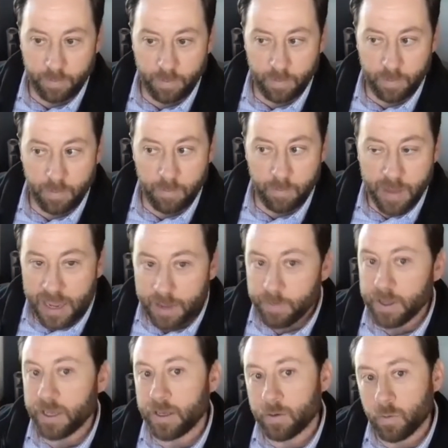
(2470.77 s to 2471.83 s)

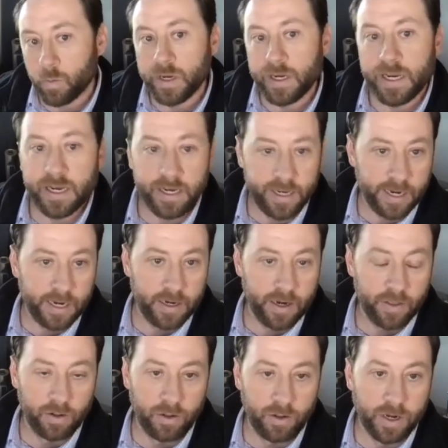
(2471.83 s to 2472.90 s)
maybe we need to take another
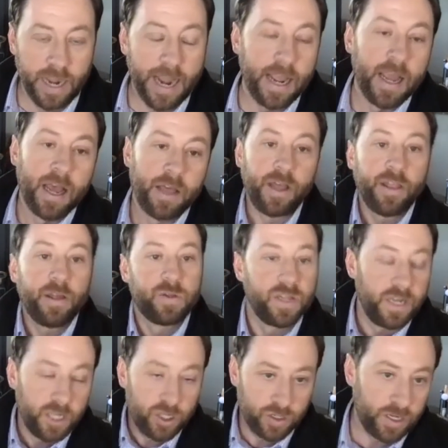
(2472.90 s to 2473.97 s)
look. I thought that was an
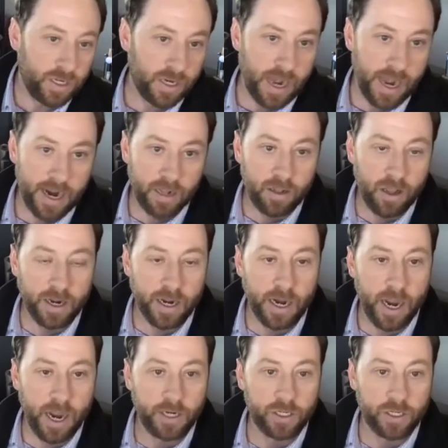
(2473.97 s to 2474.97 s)
interesting dialogue. I just